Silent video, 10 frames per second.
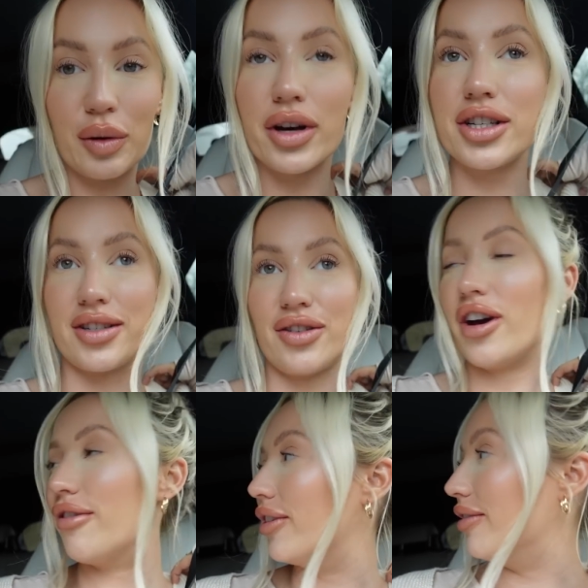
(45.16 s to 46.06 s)
we're just
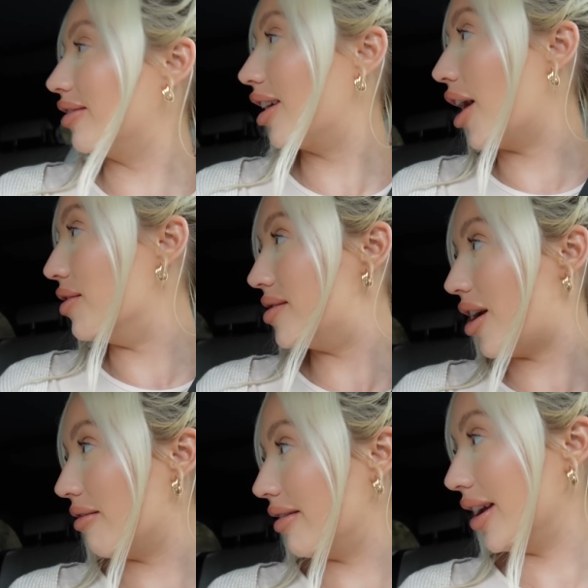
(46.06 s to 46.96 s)
not even close,
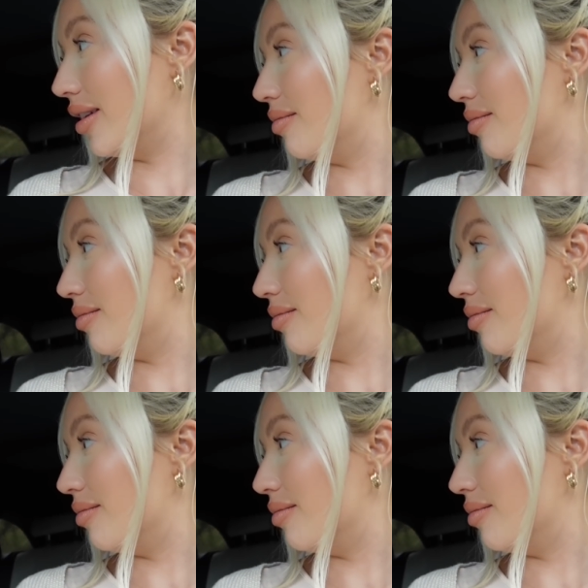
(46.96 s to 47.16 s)
are we?